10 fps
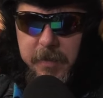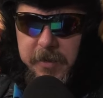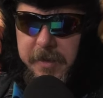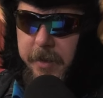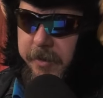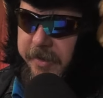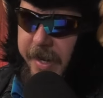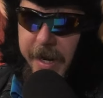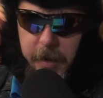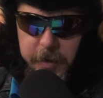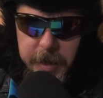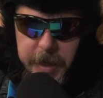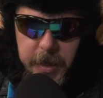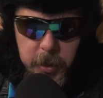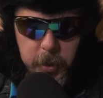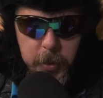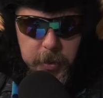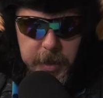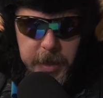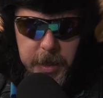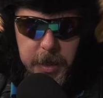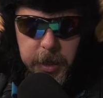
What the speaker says: movies in their entirety, including,